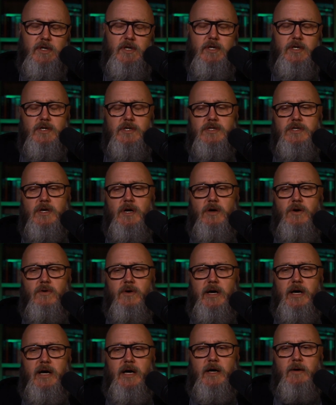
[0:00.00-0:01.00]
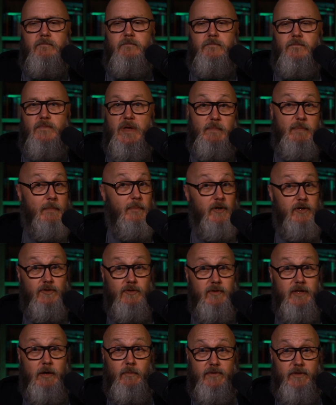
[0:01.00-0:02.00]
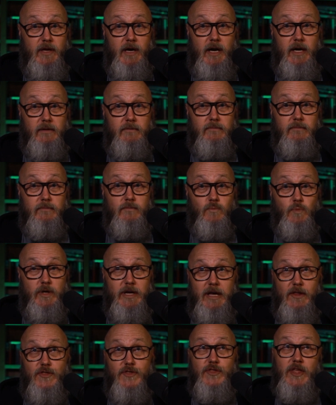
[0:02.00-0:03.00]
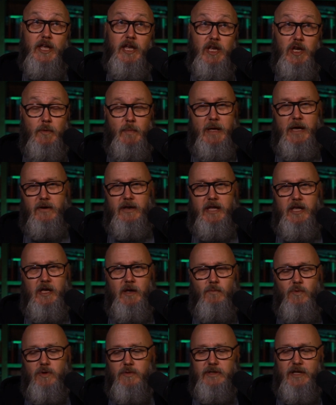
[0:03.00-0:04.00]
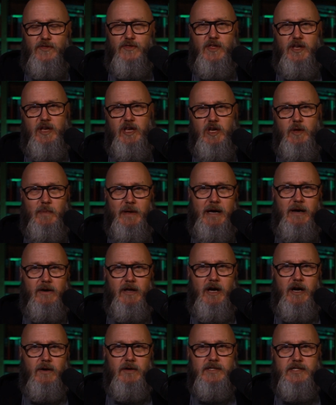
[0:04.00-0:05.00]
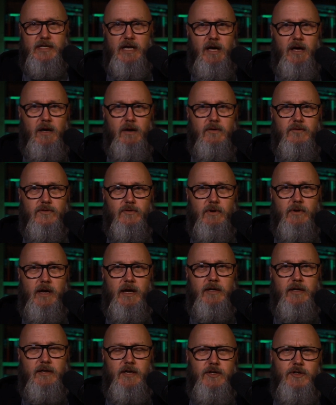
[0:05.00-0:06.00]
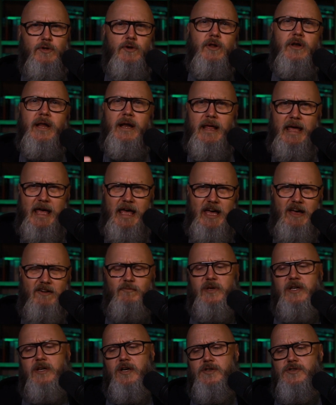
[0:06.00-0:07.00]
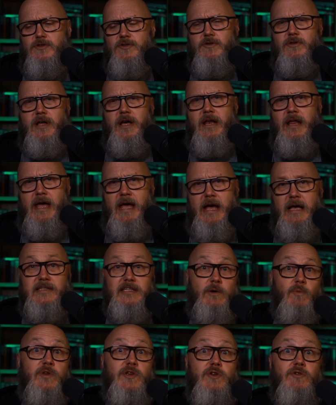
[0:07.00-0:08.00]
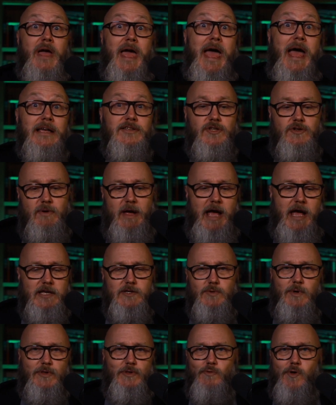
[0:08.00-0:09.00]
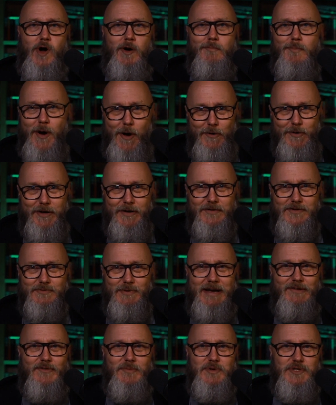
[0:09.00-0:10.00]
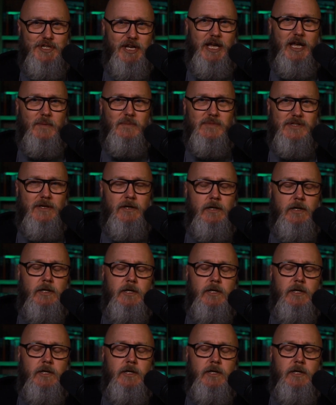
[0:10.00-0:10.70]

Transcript: So, and people can do that with God. We're not thinking about him. We're only thinking about ourselves, right? You do not have because you do not ask. And when you ask with the wrong motives, right? From James.